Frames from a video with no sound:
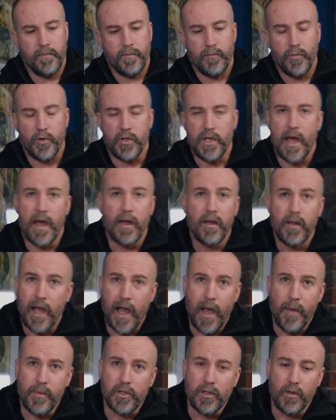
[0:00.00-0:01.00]
But yeah,
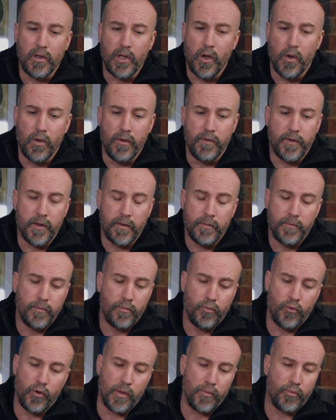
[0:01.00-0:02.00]
absolutely hoofing,
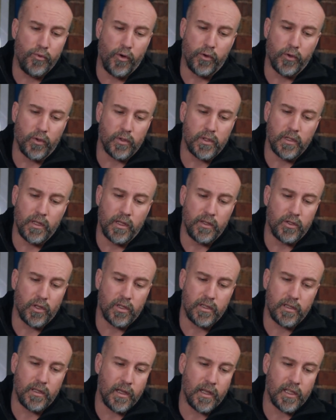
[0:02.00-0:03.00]
brilliant product, and
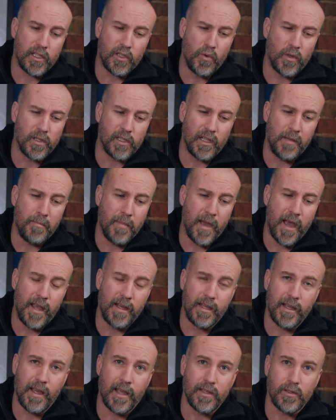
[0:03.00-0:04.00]
just exquisitely
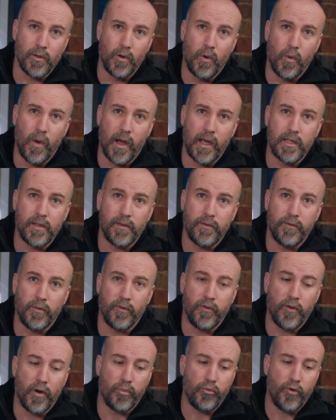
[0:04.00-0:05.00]
made as always
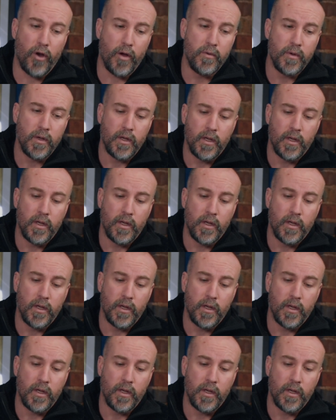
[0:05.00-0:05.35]
from Frog.Pro.